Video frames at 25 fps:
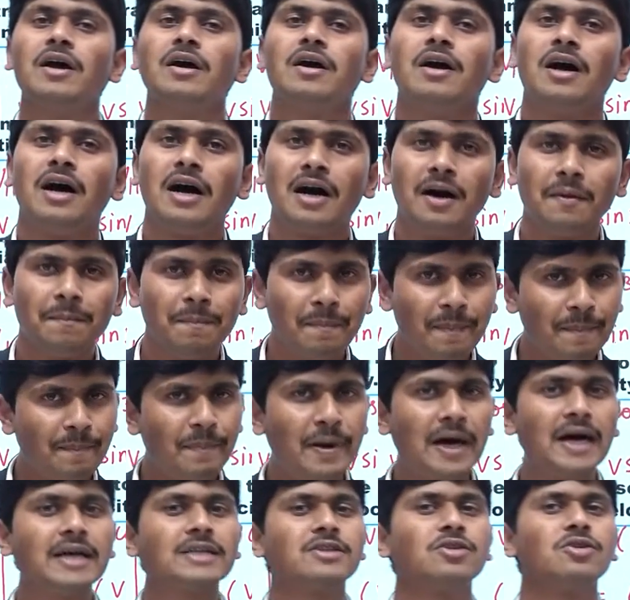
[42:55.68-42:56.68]
a
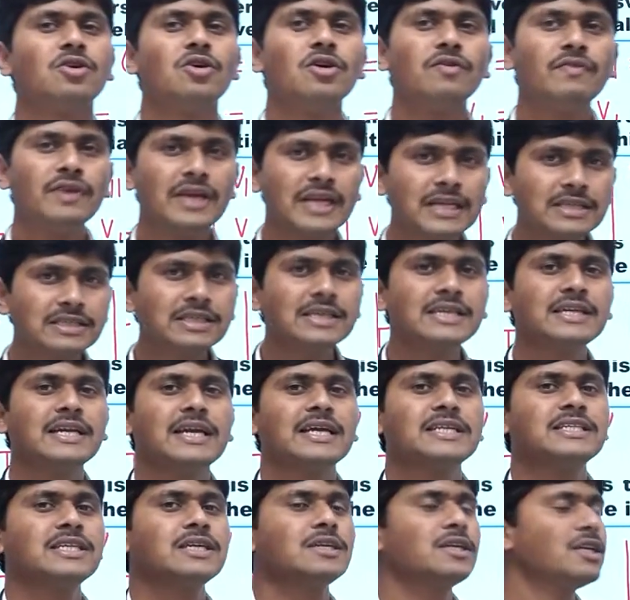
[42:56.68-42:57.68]
path, or we can say
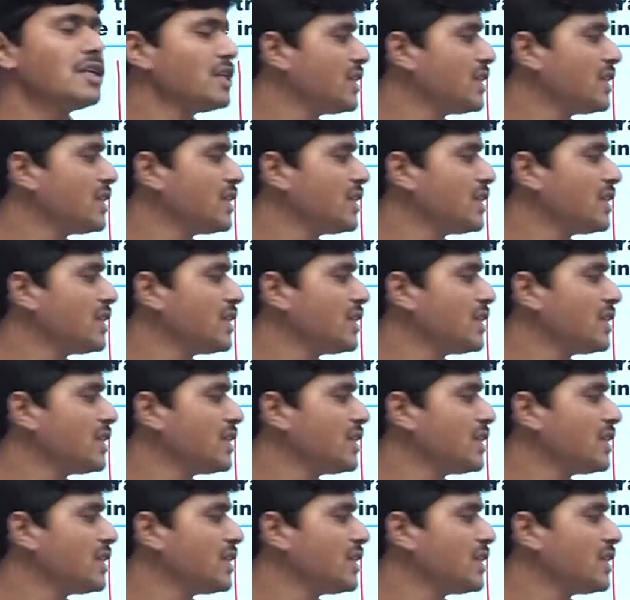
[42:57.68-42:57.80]
trajectory